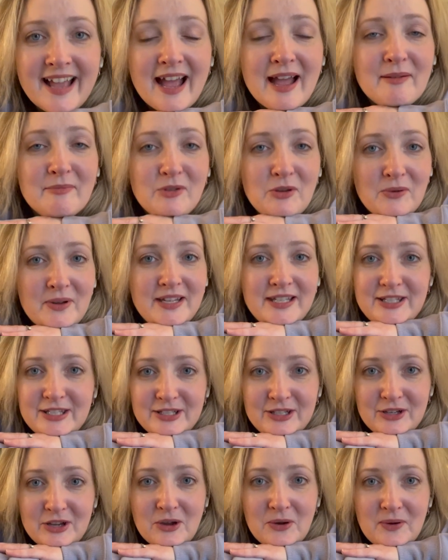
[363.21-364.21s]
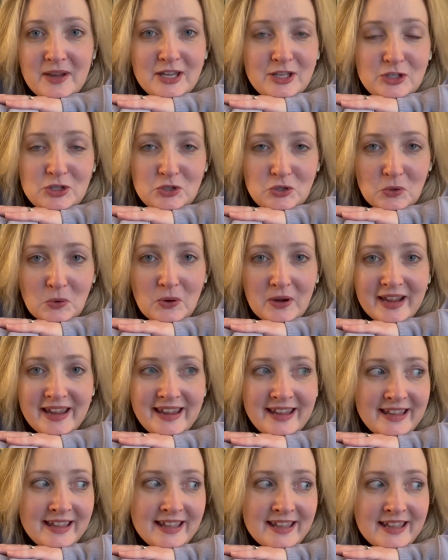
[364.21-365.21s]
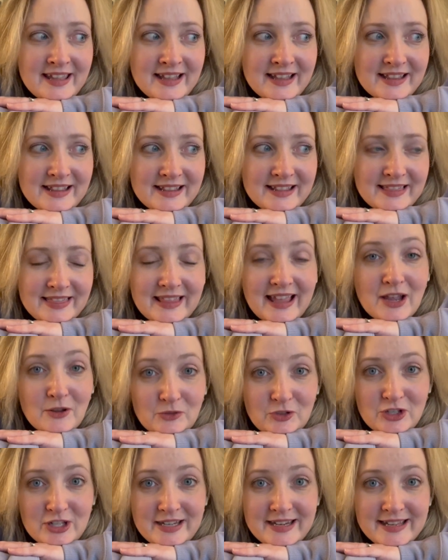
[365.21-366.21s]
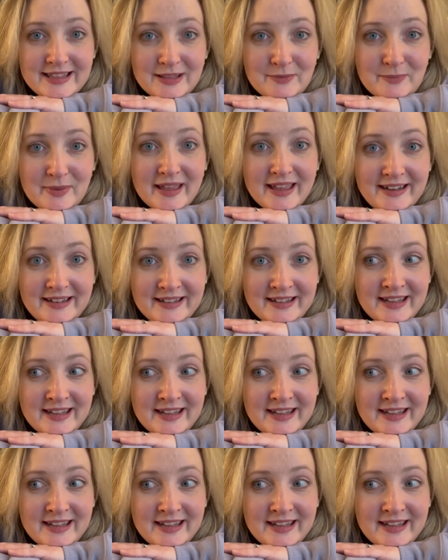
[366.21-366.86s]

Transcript: I'm going to go enjoy lounging in the bed.